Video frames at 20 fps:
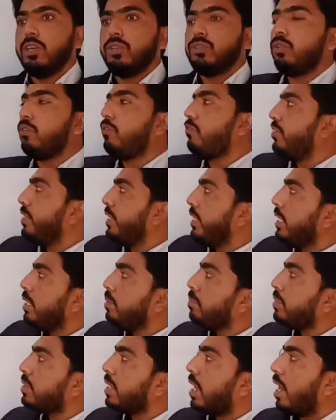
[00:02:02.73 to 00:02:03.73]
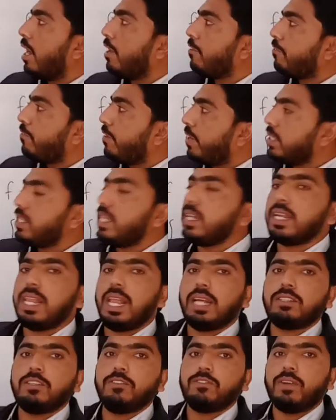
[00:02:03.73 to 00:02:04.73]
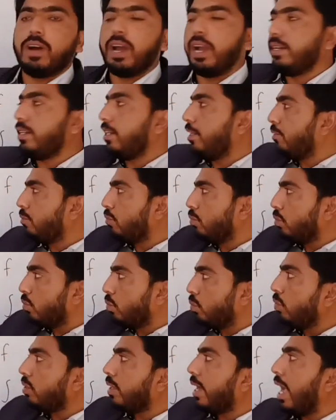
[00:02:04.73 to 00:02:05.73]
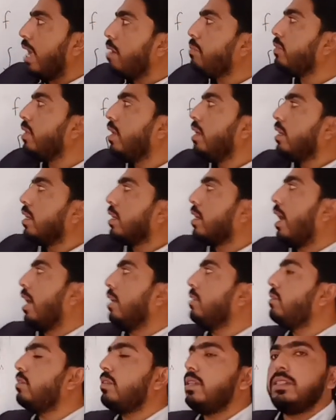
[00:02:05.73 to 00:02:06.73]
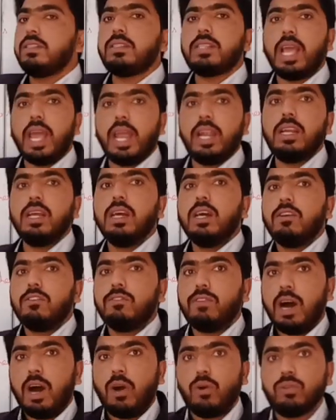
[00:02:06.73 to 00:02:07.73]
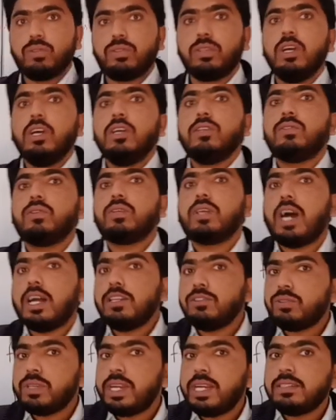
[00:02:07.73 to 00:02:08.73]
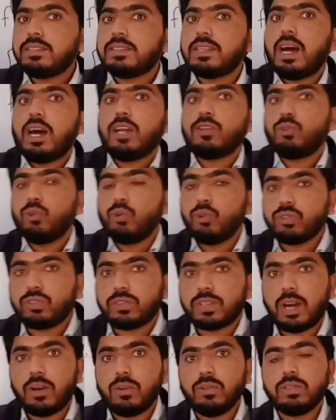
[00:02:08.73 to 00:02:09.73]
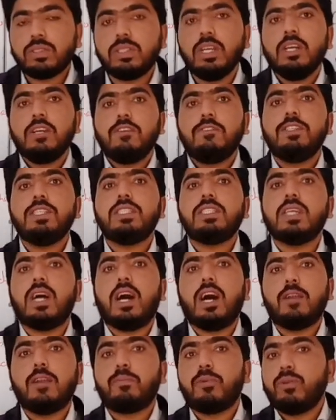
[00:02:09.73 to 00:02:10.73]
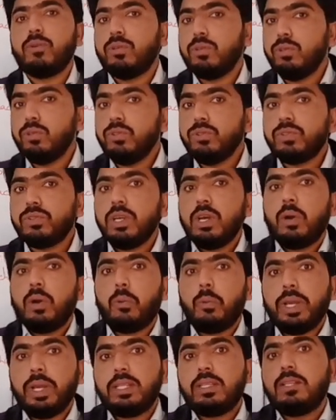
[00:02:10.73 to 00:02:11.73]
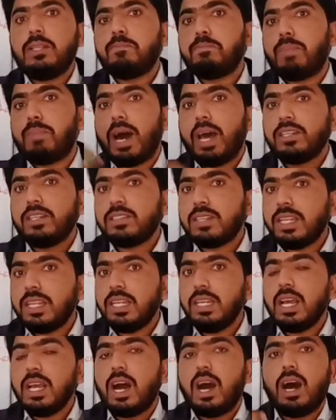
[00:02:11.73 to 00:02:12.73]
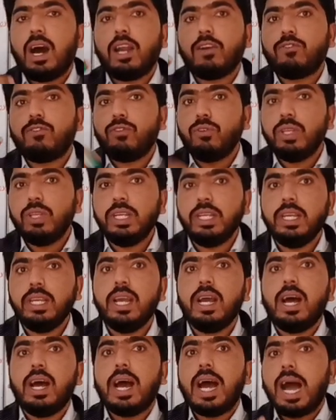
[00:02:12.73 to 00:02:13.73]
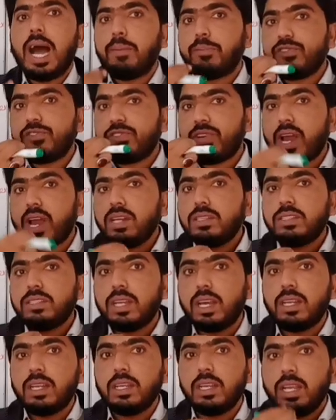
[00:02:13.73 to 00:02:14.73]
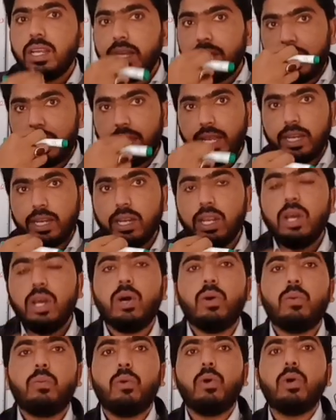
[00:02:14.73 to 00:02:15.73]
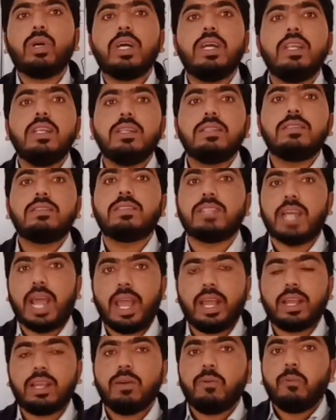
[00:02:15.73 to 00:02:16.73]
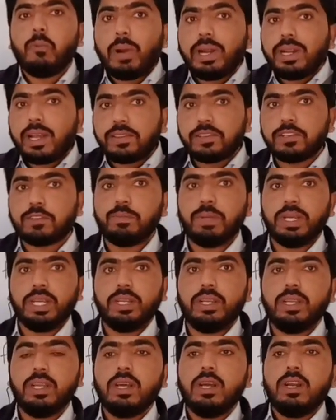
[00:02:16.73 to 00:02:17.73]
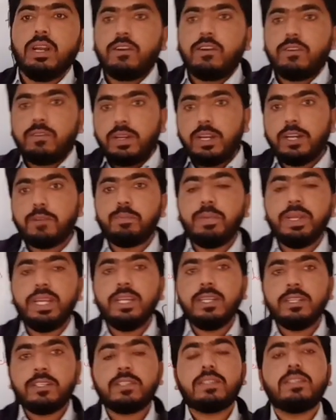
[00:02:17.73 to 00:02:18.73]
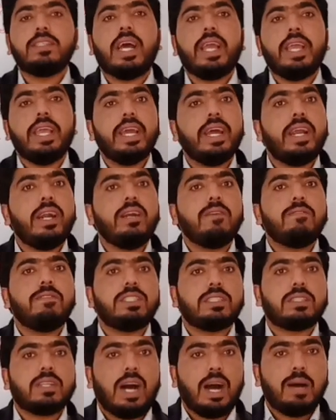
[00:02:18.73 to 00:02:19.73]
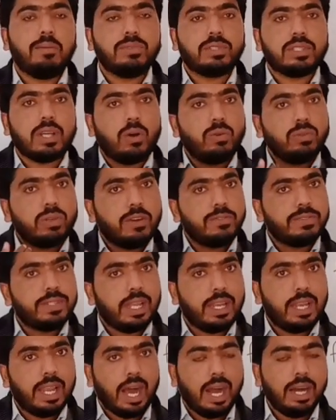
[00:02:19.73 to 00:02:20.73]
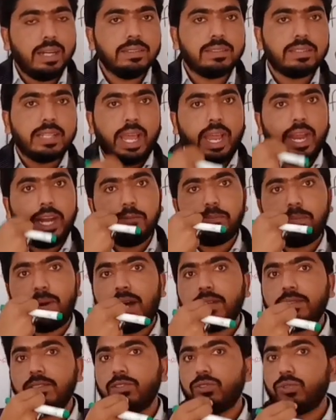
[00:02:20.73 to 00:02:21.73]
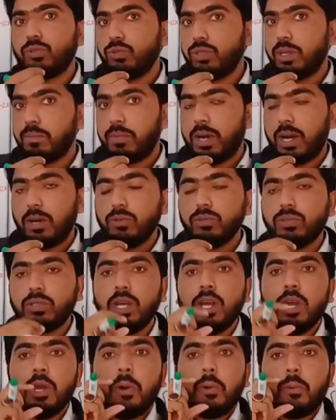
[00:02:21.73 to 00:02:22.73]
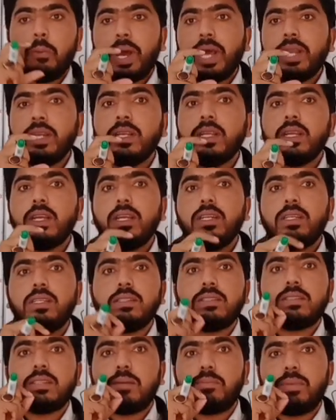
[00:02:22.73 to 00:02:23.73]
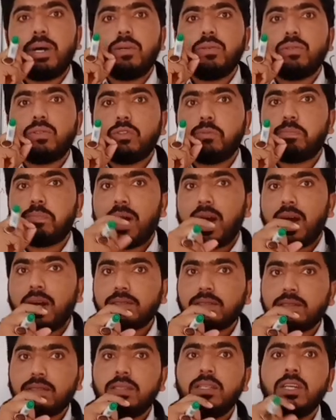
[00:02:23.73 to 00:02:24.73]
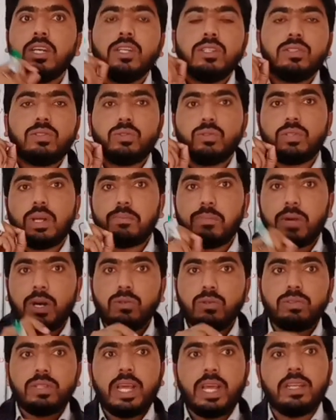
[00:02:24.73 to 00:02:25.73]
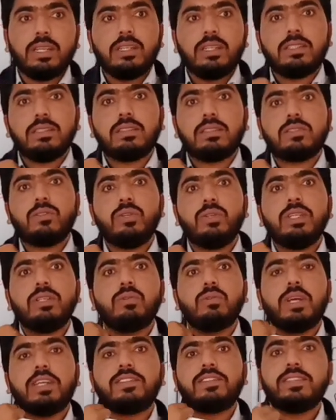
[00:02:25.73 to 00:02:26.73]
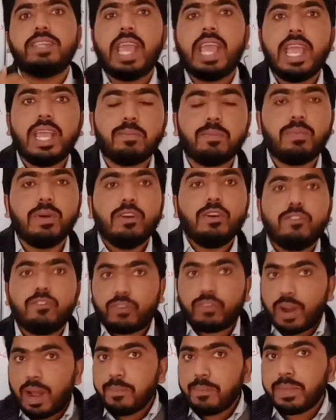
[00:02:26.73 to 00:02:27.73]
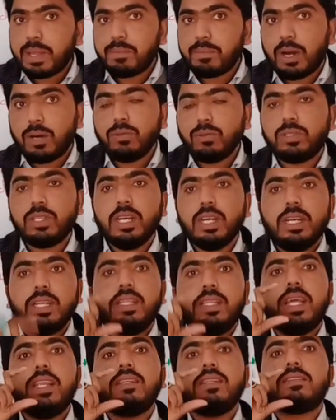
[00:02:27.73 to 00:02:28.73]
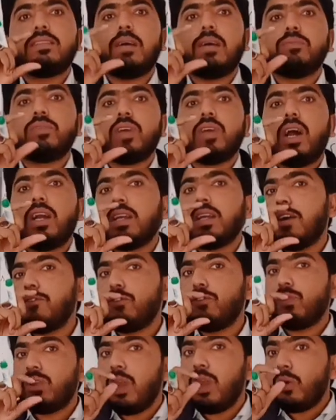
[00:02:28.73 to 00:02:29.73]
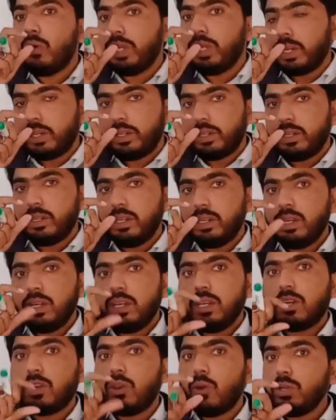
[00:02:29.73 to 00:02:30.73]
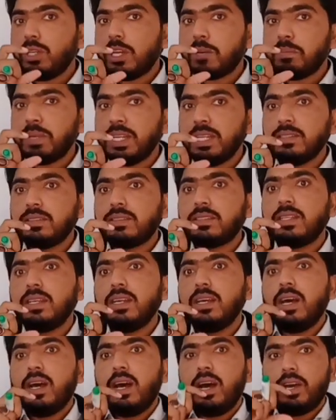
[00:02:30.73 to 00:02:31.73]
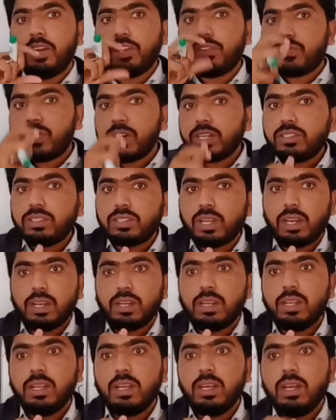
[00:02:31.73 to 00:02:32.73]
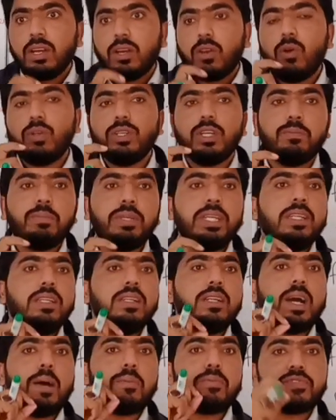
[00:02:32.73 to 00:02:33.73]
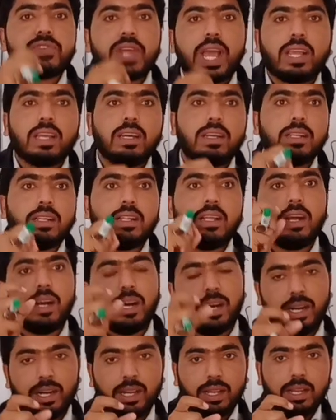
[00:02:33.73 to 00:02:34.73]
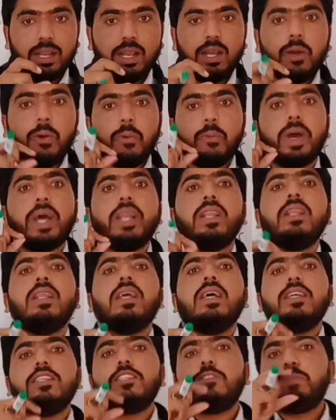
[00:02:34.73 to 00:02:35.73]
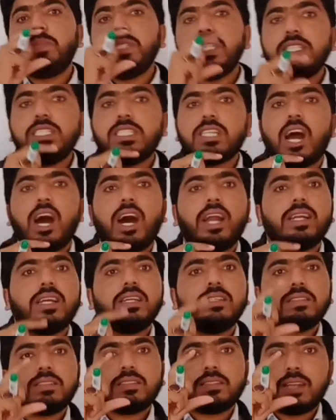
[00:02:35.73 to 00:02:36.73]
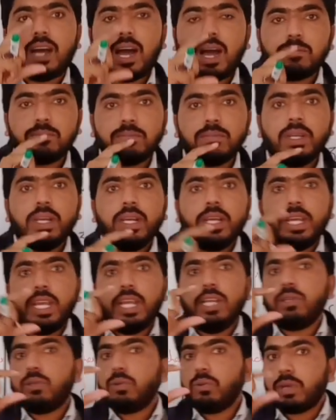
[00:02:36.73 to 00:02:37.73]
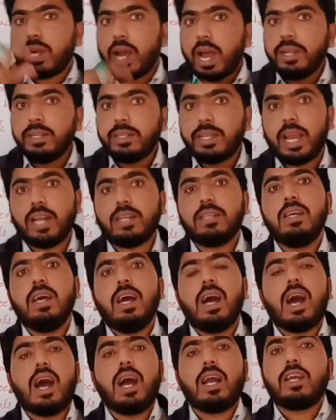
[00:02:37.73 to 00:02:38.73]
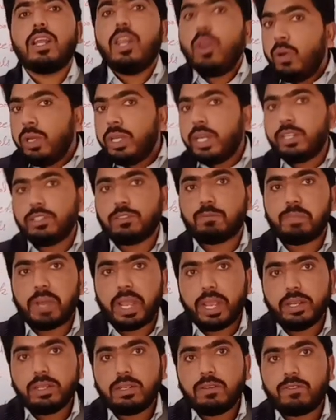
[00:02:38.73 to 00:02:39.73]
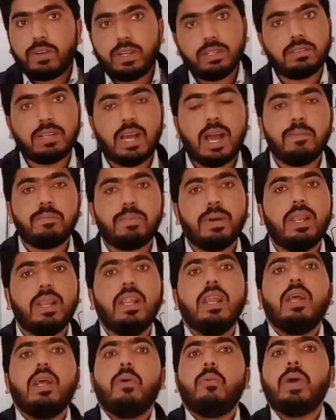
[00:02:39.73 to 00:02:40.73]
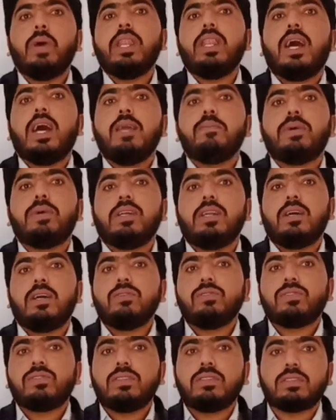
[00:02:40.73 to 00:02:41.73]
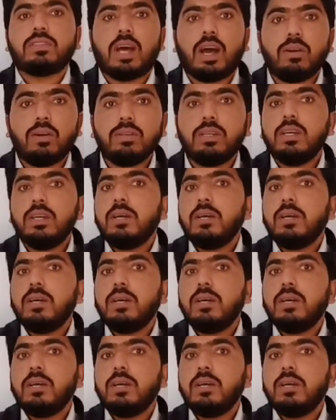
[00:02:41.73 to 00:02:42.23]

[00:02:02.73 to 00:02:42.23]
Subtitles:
So phonemes are further classified into two types, consonants and vowels. So consonants are those sounds which are produced with partially or fully obstruction in vocal tract. What does it mean? It means the air which comes out of the lungs and passes through the mouth. When it is about to pass through the mouth and it is going to escape from the mouth, there is some sort of closure. Closure means restriction. Closure means obstacle, hurdle. When speech organs come into contact, a closure is made. For example, when I pronounce the sound